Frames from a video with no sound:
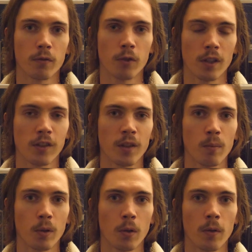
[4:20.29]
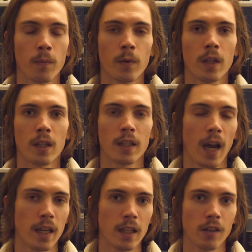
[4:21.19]
really simple,
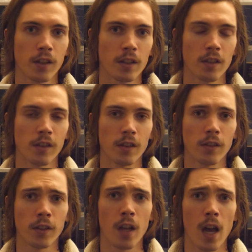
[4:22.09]
tidy sentences.